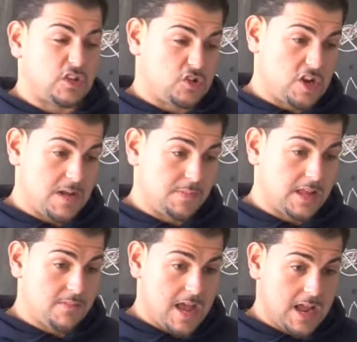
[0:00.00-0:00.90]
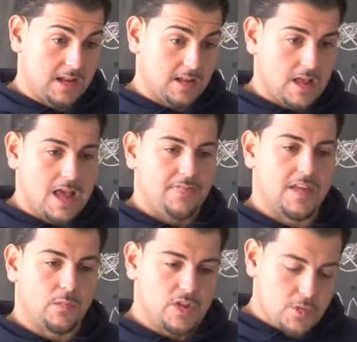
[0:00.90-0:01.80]
is cheaply made,
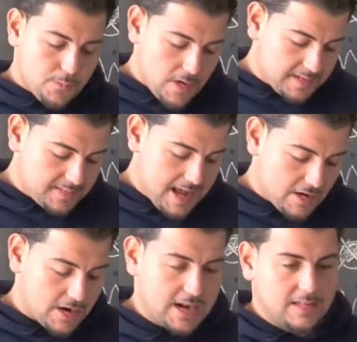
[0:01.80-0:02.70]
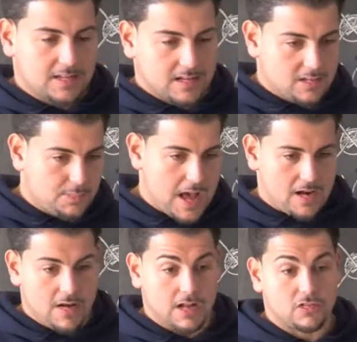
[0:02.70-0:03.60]
then when you press down on it, it's going to
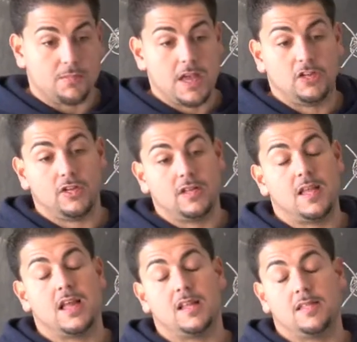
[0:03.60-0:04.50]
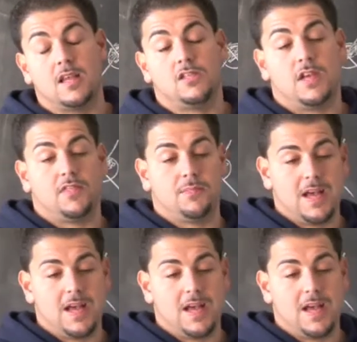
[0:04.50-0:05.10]
spatter out. So make sure the data that says you have the